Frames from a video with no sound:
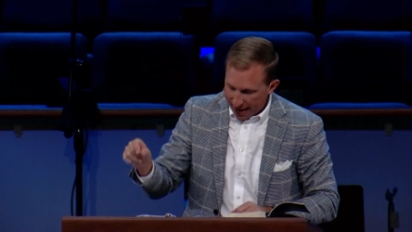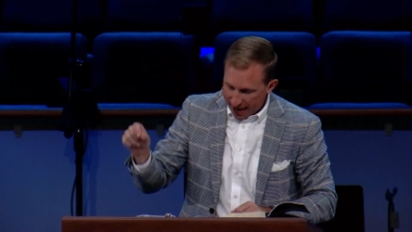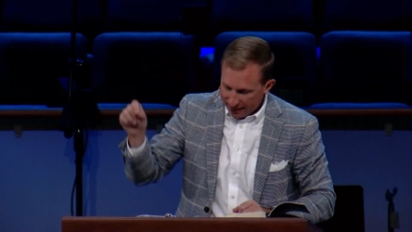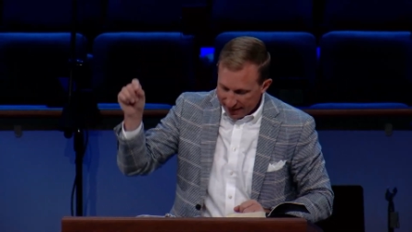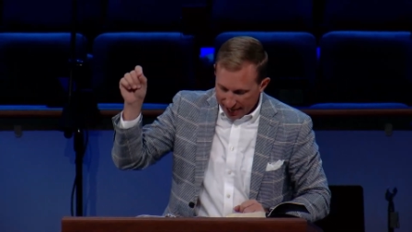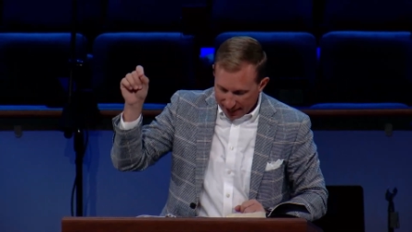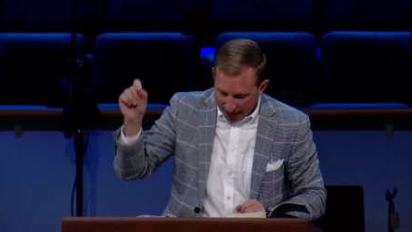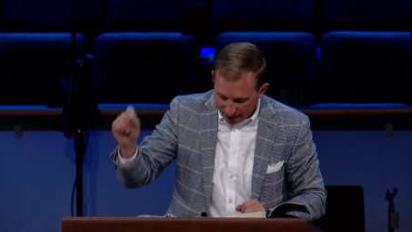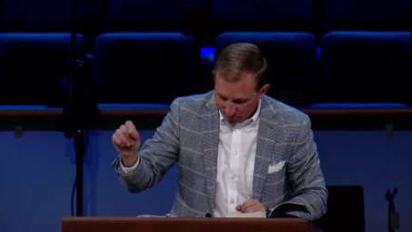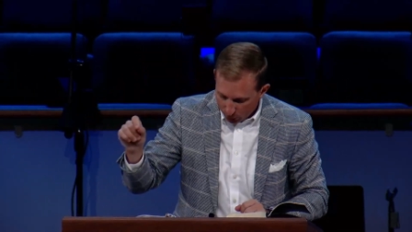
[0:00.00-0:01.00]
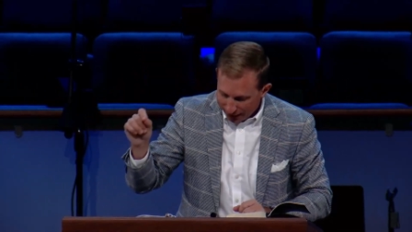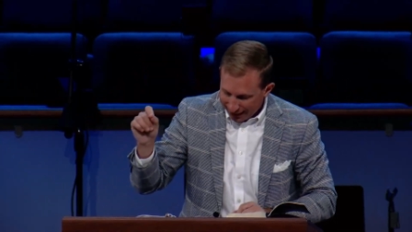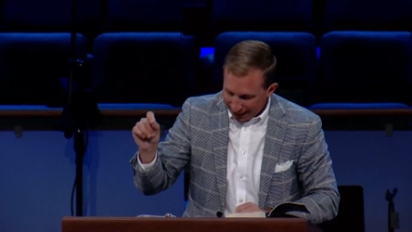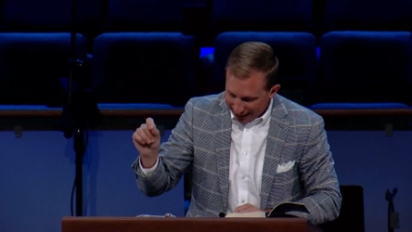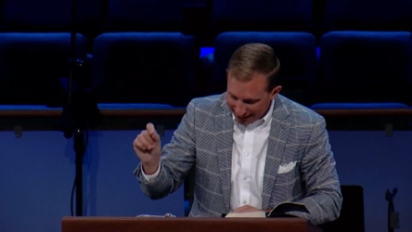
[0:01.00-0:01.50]
and that every
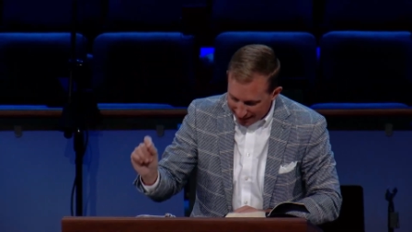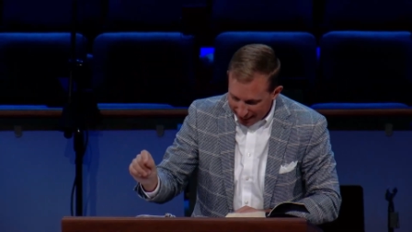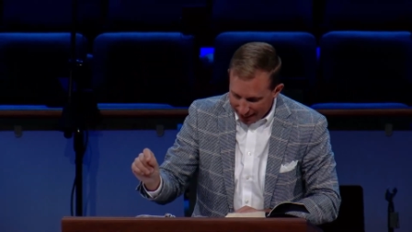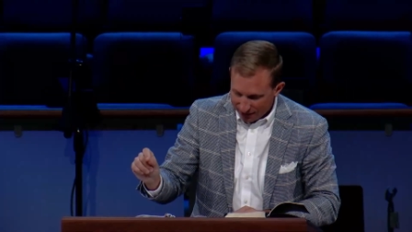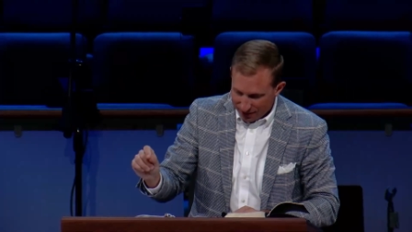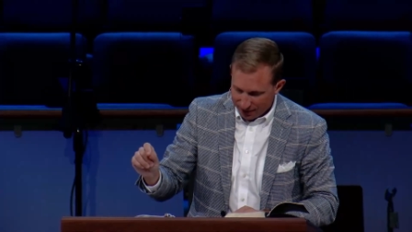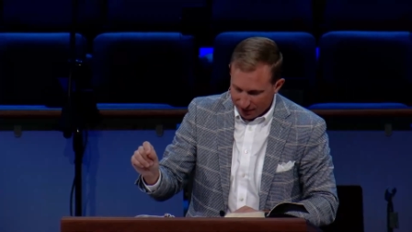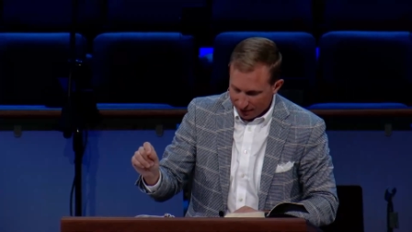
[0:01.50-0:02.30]
intent